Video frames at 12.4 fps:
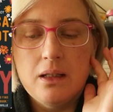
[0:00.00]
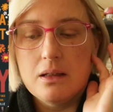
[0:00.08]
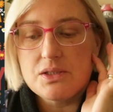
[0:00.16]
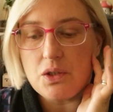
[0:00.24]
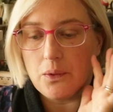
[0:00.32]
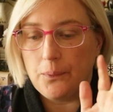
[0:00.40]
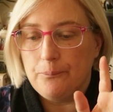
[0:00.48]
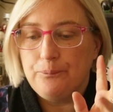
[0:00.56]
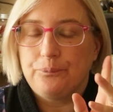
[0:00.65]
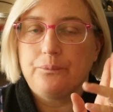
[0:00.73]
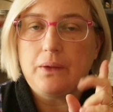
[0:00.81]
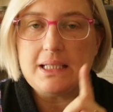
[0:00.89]
So
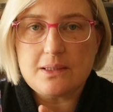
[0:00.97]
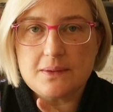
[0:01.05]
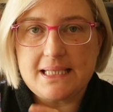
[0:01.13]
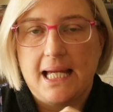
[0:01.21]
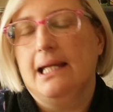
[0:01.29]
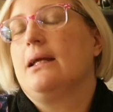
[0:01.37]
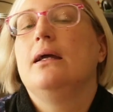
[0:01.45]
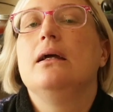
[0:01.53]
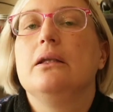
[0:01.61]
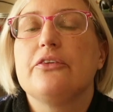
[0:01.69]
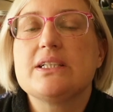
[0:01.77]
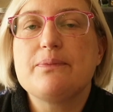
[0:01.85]
as I was saying,
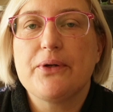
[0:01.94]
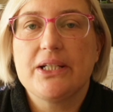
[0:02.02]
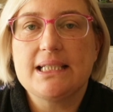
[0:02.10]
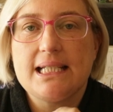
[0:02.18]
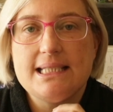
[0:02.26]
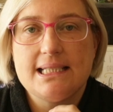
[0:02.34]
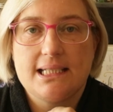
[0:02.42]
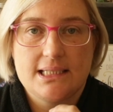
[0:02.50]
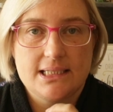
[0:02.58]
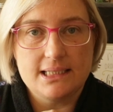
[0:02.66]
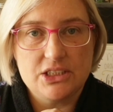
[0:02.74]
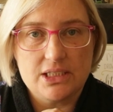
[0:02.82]
Larissa Behrendt is an
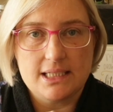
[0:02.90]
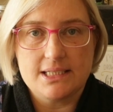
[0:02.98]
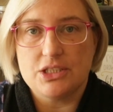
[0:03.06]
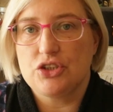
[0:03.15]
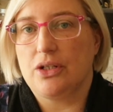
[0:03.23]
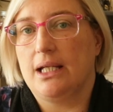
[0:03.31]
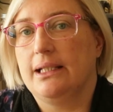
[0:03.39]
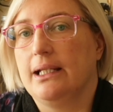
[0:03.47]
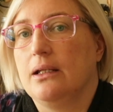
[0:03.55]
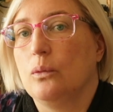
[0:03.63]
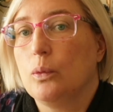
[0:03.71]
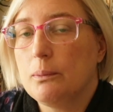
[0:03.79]
Indigenous
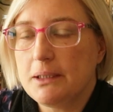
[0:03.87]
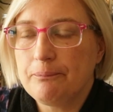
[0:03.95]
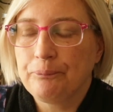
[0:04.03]
Australian woman,